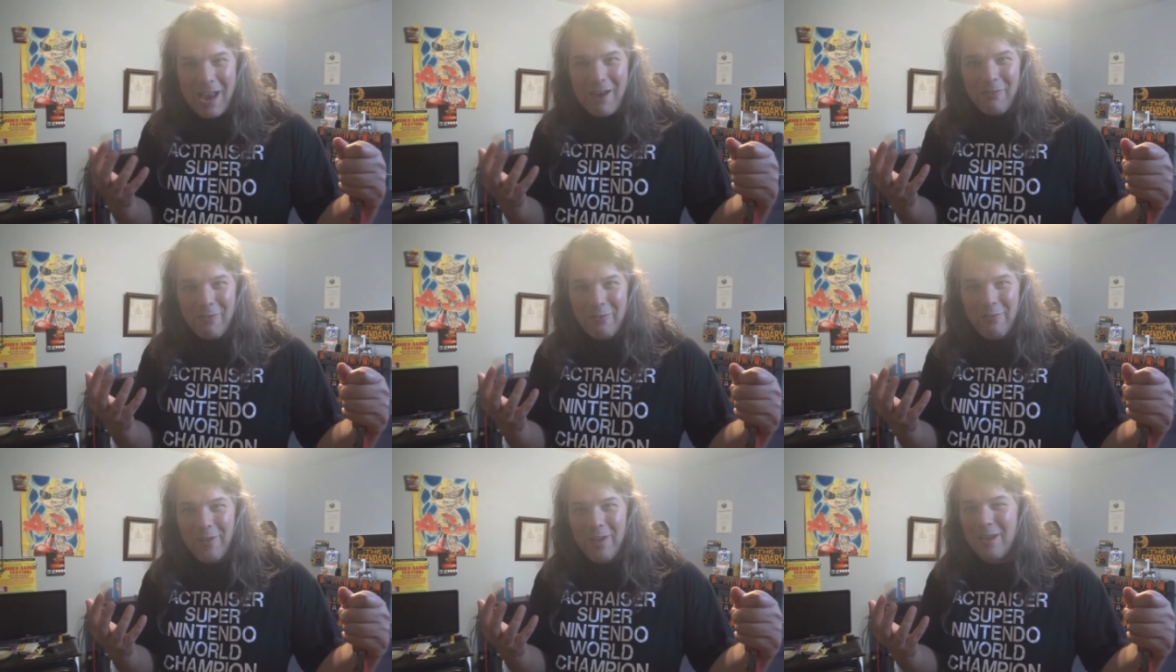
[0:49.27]

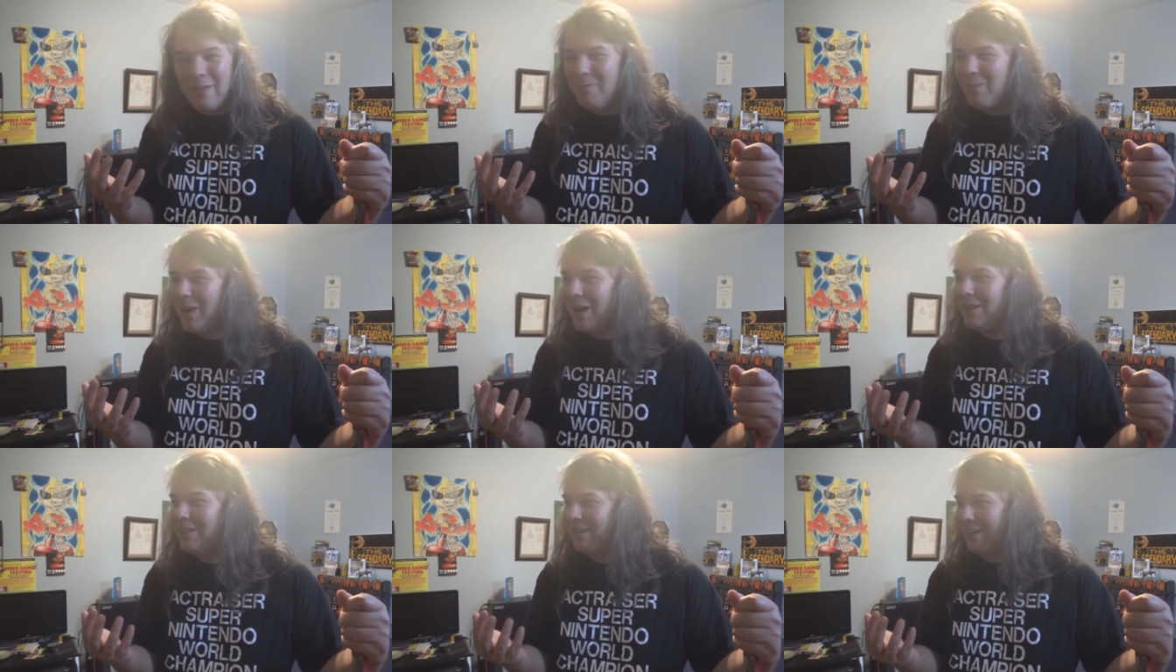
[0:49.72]
everything
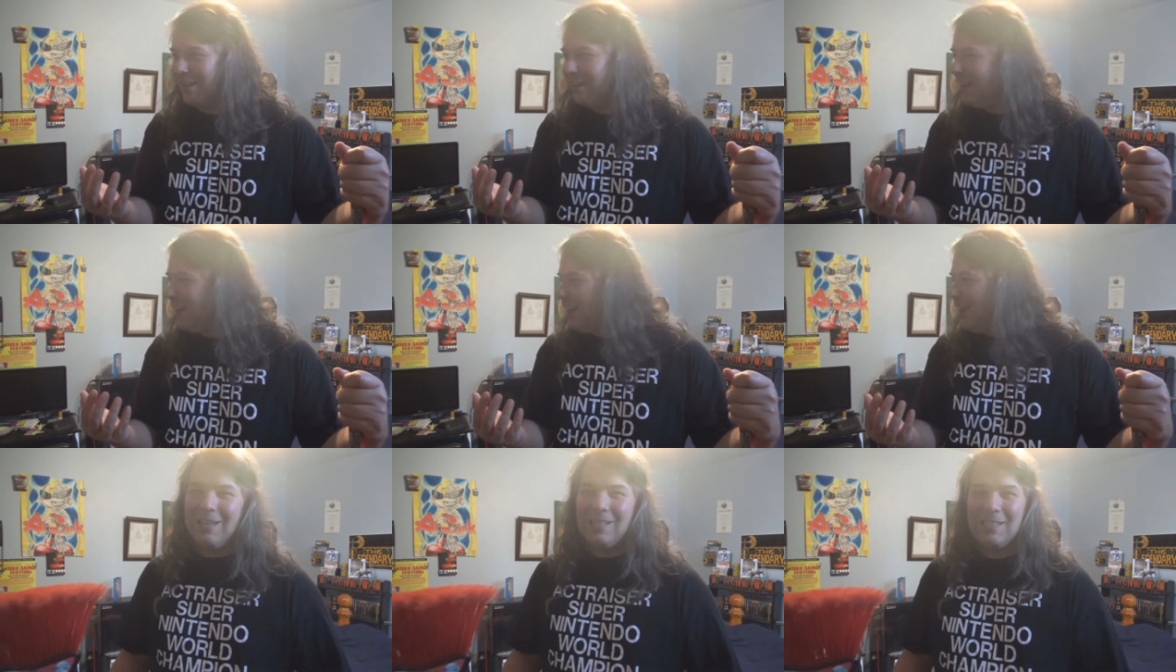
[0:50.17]
about it.
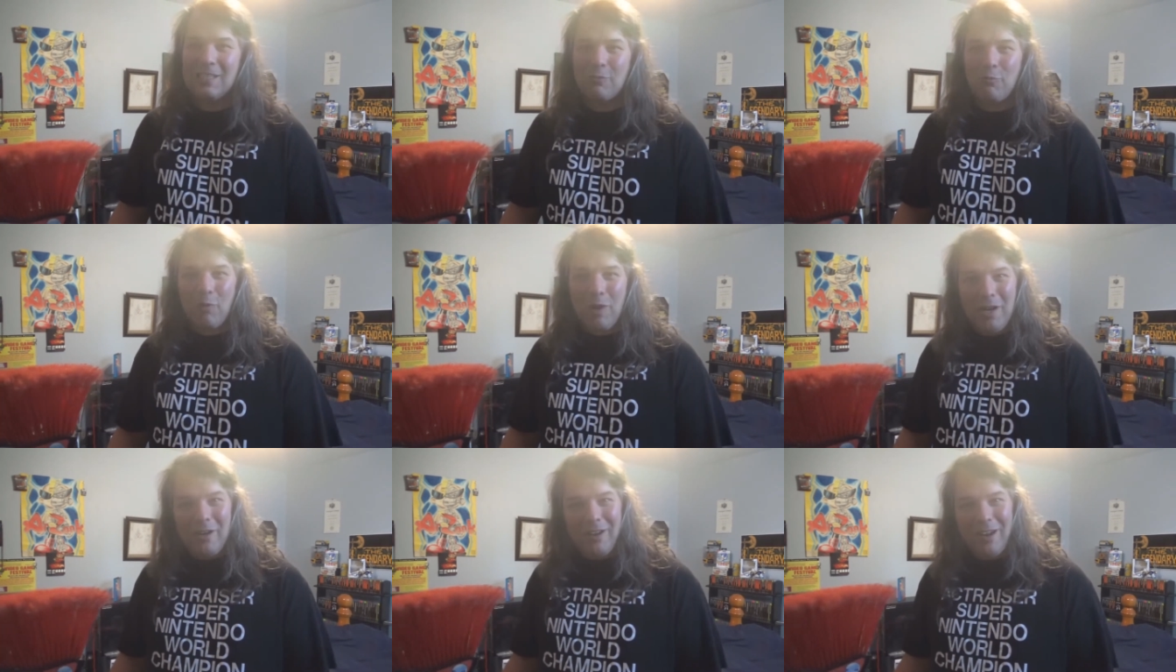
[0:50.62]

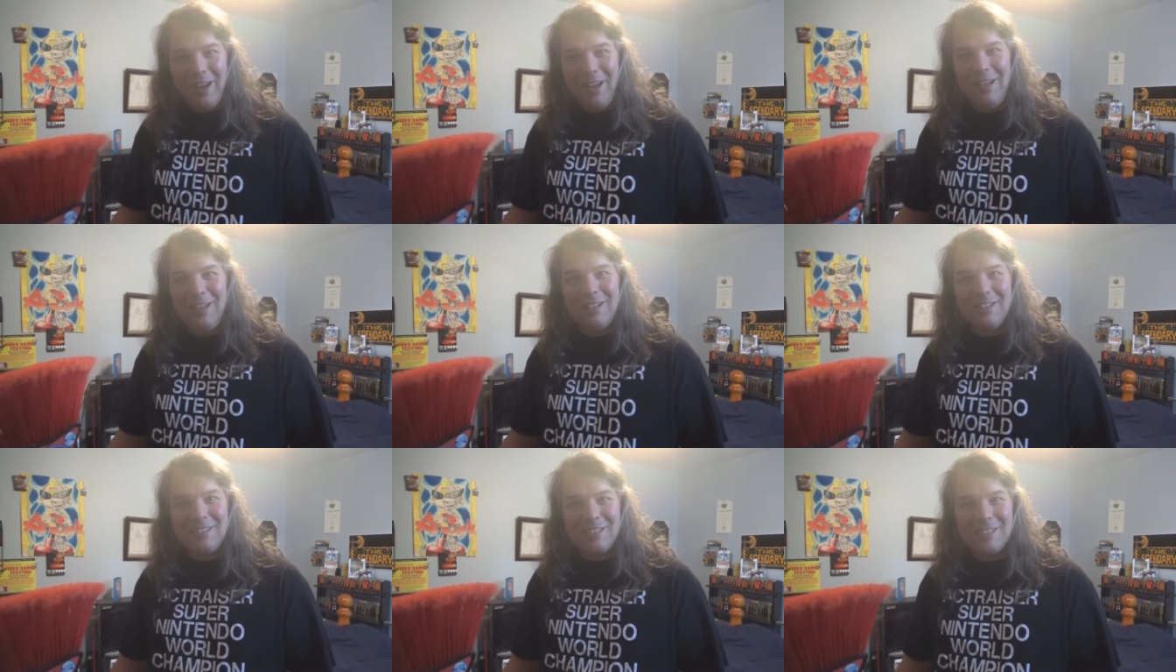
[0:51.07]
Square
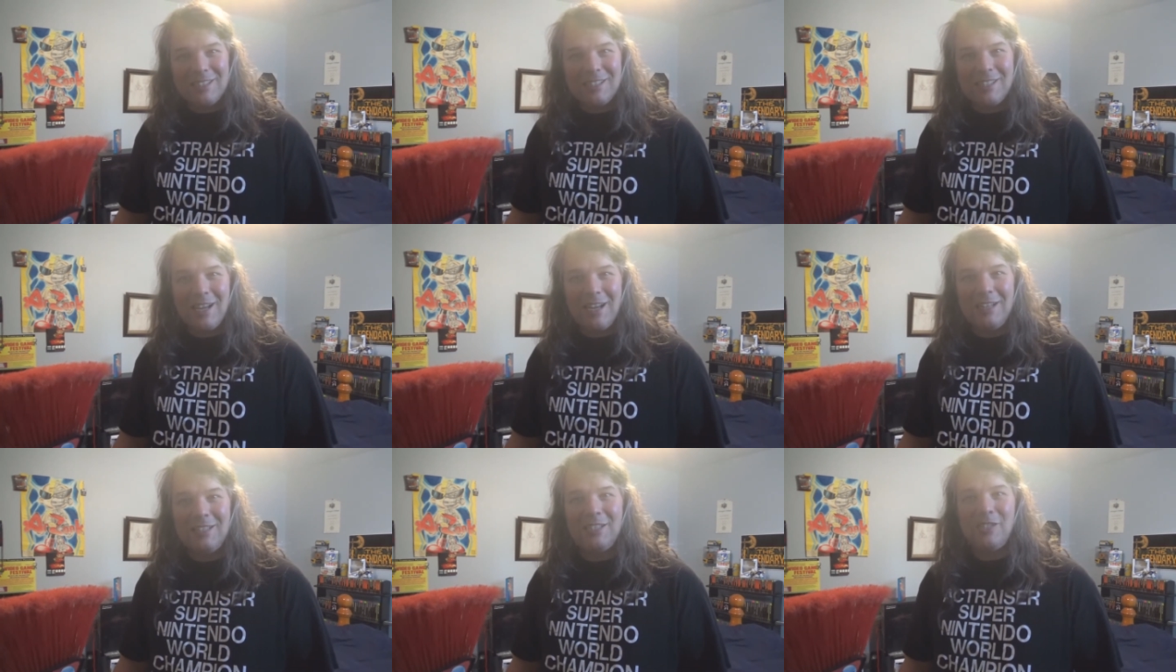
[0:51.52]
Enix
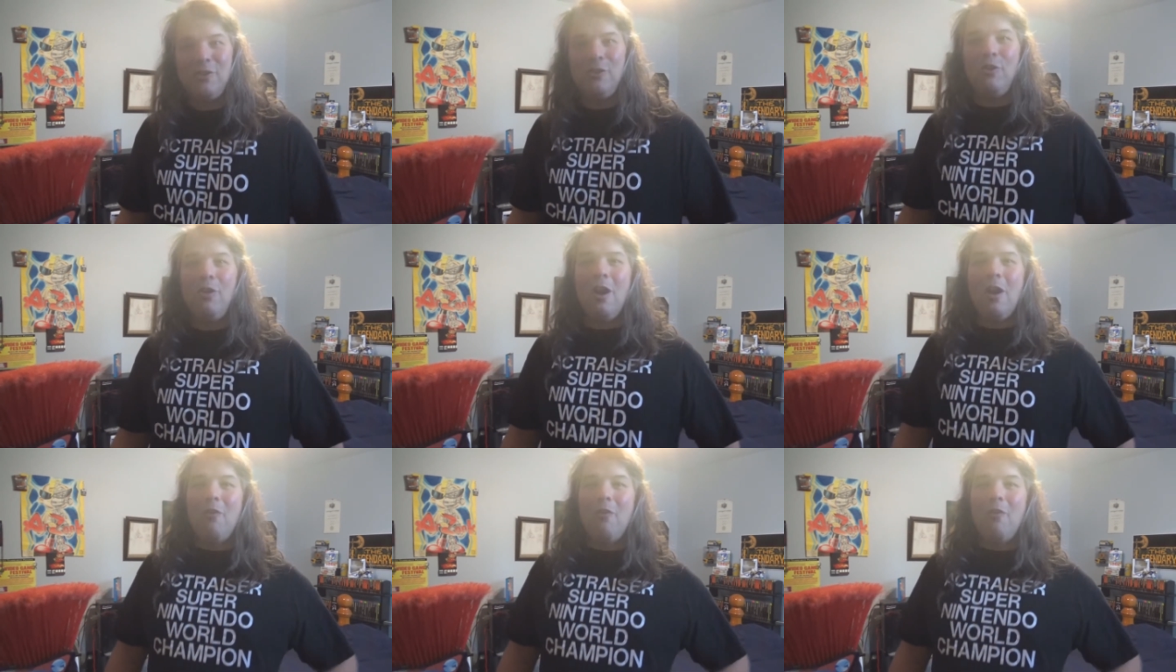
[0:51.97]
decided to